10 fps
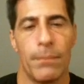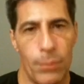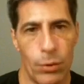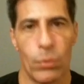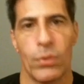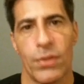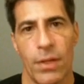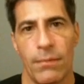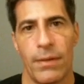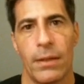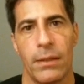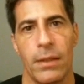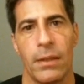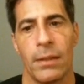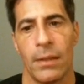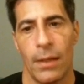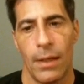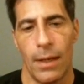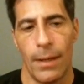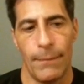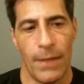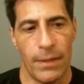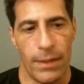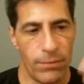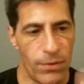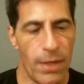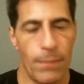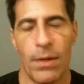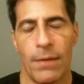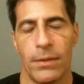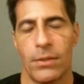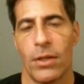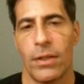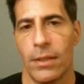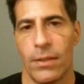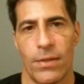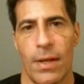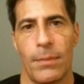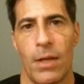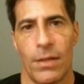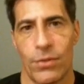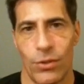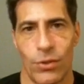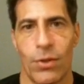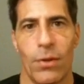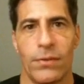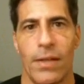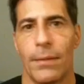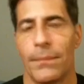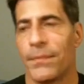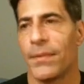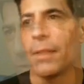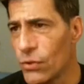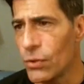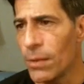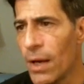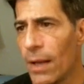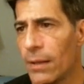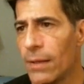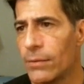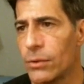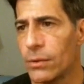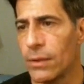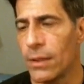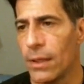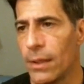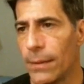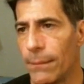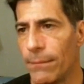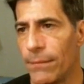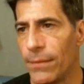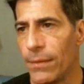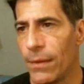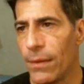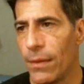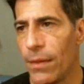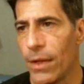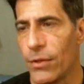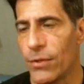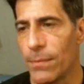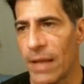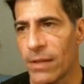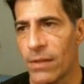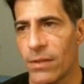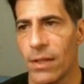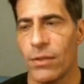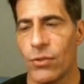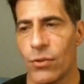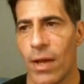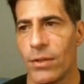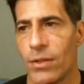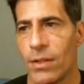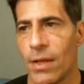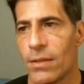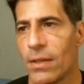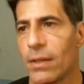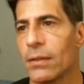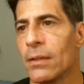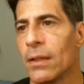put orders into Fidelity, um, and then set a profit target and a stop loss and just go to town. Super high level. Um, There's backtesting and strategy testing,